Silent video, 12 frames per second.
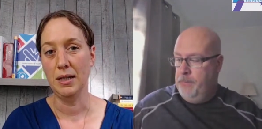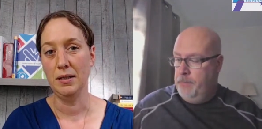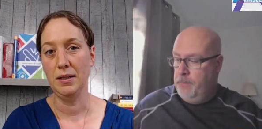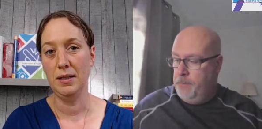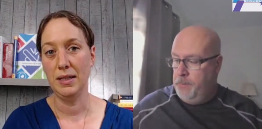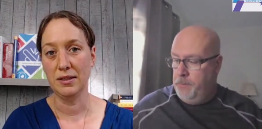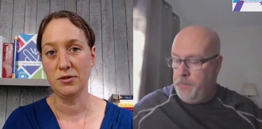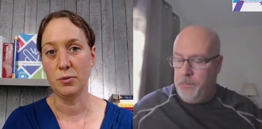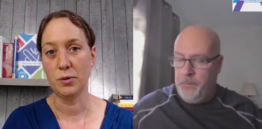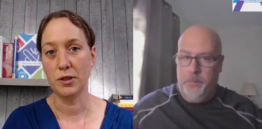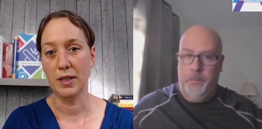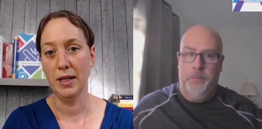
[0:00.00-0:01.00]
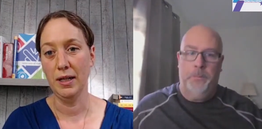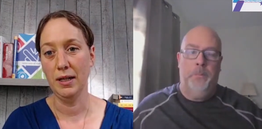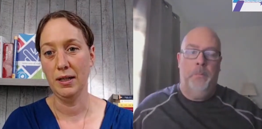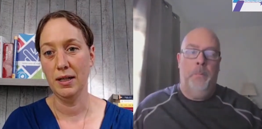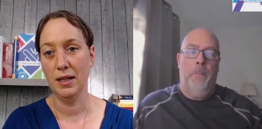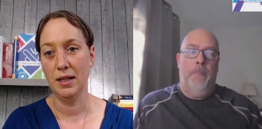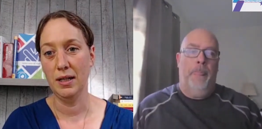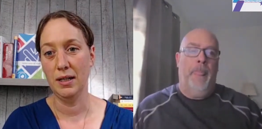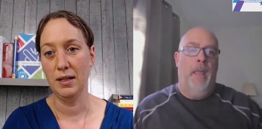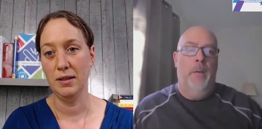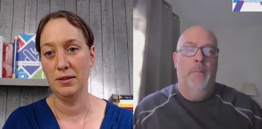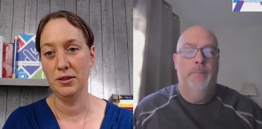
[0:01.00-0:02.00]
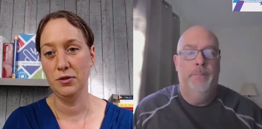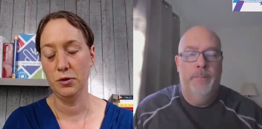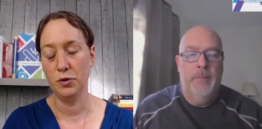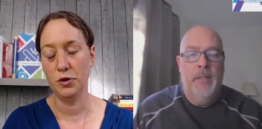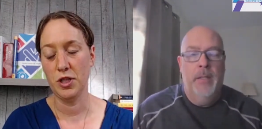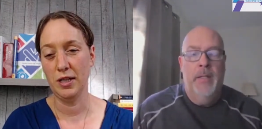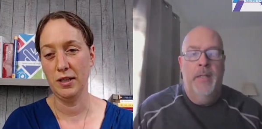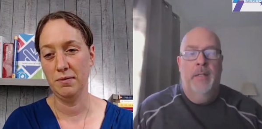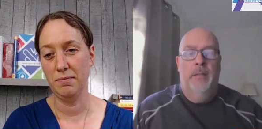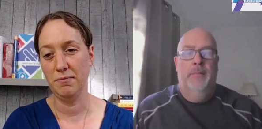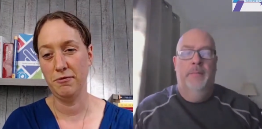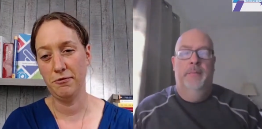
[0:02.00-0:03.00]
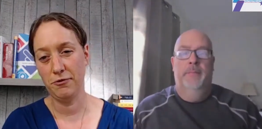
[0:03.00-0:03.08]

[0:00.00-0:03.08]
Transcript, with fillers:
Speaker 1: Uh, networking, uh, you usually